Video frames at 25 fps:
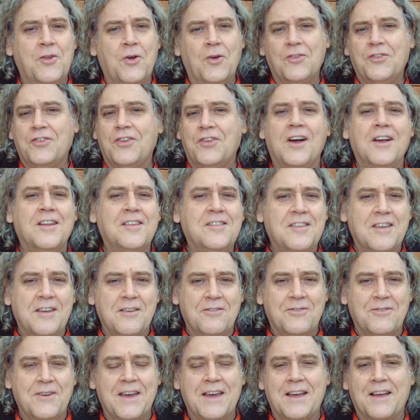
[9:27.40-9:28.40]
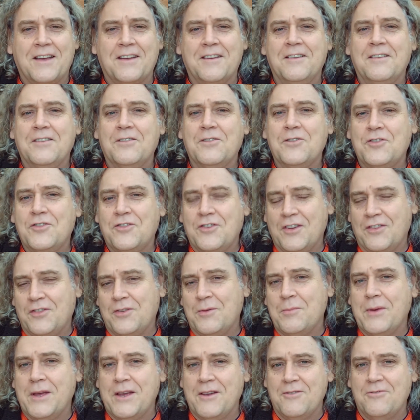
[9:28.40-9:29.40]
scientific, it's just a
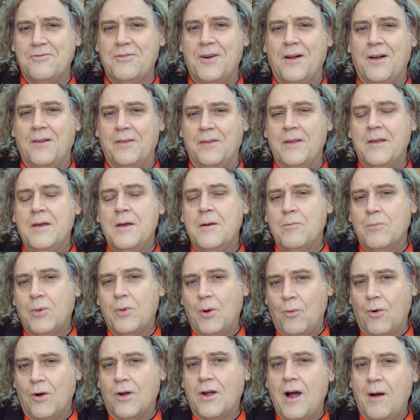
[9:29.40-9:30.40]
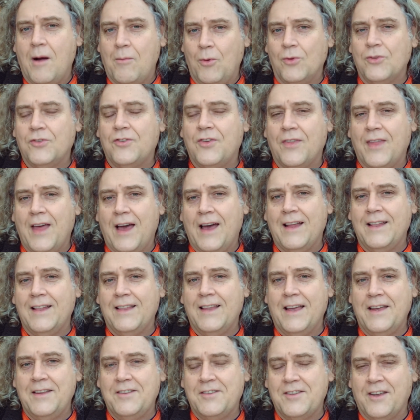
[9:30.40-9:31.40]
bit of fun. But we'll come on to that
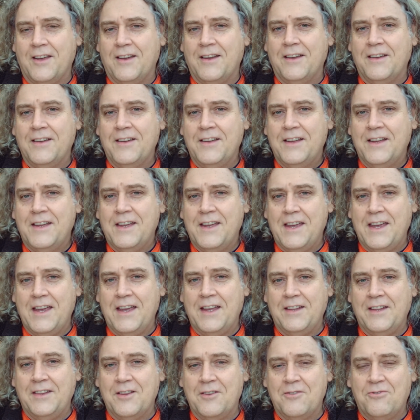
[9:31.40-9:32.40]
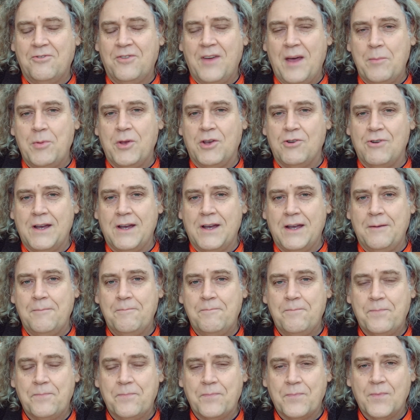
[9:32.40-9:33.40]
later in February.
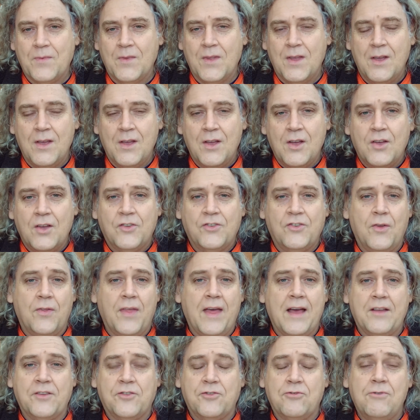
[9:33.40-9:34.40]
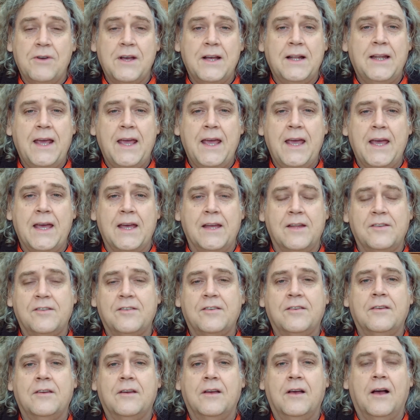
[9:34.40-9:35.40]
So that's really
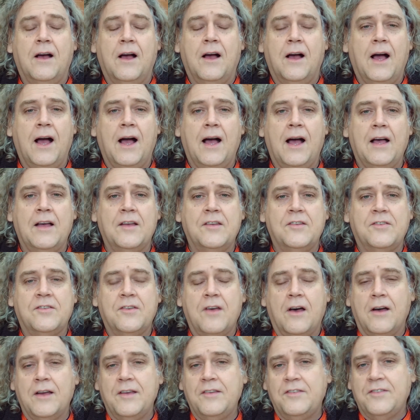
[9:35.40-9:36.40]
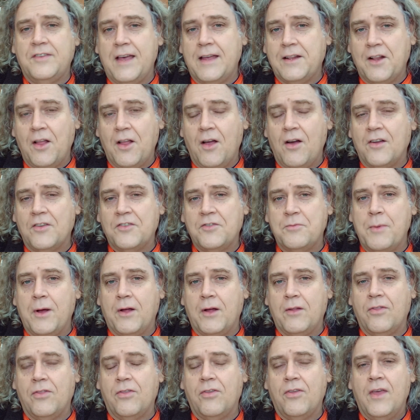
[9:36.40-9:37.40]
it. As I said last
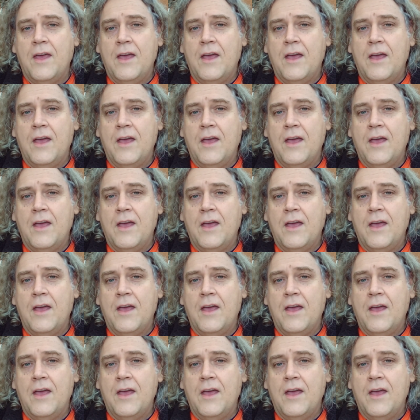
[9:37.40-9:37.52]
month,